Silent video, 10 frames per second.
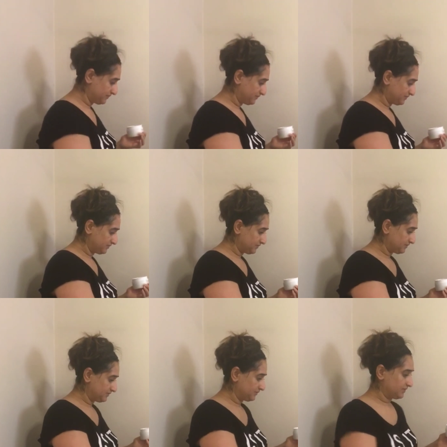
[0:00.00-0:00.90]

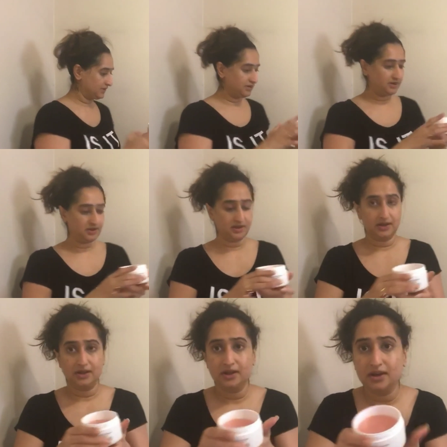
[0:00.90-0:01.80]

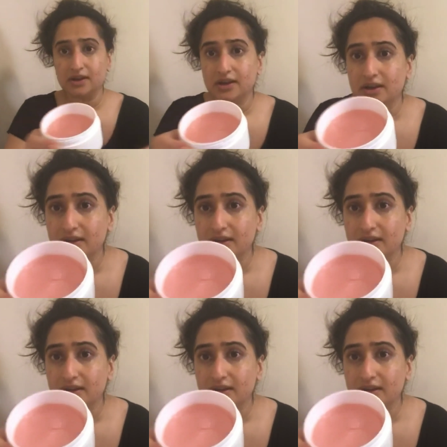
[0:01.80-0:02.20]
(silence)